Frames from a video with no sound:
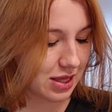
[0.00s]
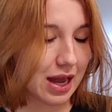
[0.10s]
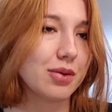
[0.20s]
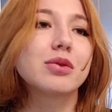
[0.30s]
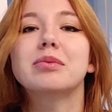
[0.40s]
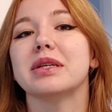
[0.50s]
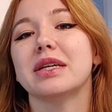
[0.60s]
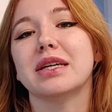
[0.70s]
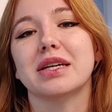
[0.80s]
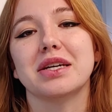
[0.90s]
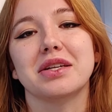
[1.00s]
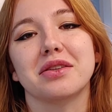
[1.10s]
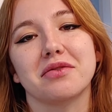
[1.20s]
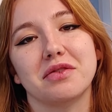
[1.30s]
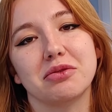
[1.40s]
that will be
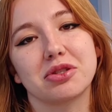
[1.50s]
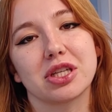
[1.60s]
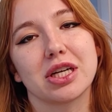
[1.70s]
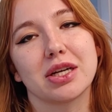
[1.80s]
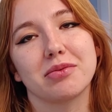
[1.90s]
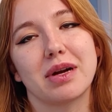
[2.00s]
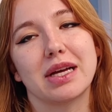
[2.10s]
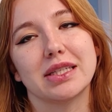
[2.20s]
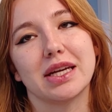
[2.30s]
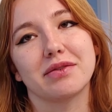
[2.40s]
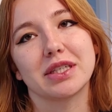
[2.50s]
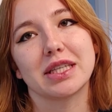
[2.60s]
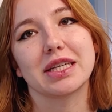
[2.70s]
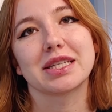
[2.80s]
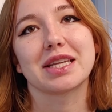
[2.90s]
in the future when
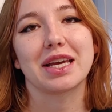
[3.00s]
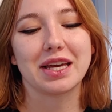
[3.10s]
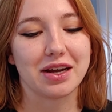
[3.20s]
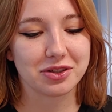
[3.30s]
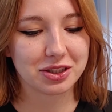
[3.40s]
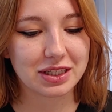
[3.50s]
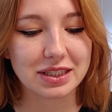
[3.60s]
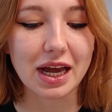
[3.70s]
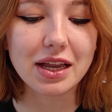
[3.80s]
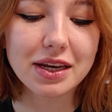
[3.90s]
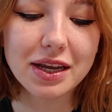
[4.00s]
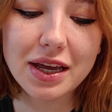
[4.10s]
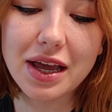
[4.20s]
everything is actually done.